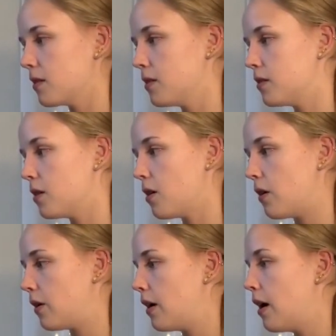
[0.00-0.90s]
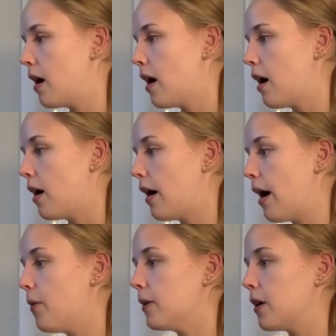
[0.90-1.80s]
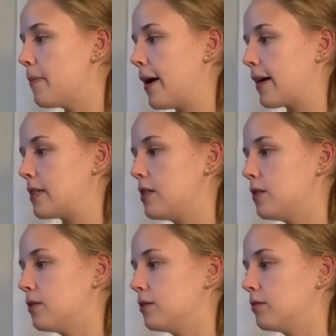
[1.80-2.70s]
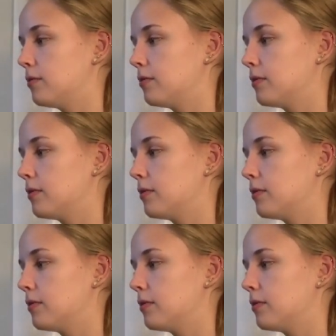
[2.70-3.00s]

So I would go back to,